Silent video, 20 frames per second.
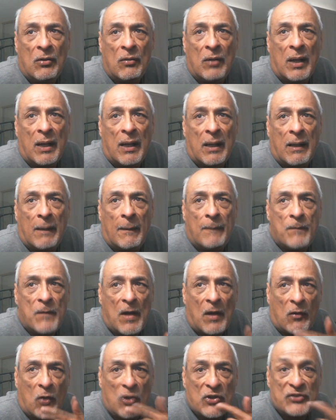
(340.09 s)
who
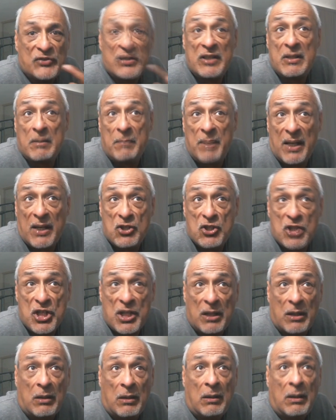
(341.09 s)
um, of course did The
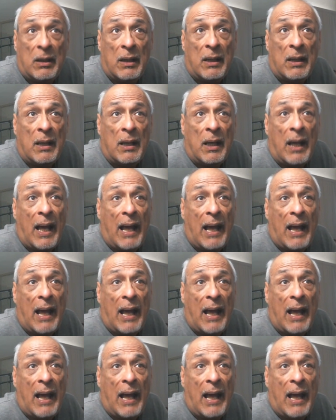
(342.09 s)
Big Chill,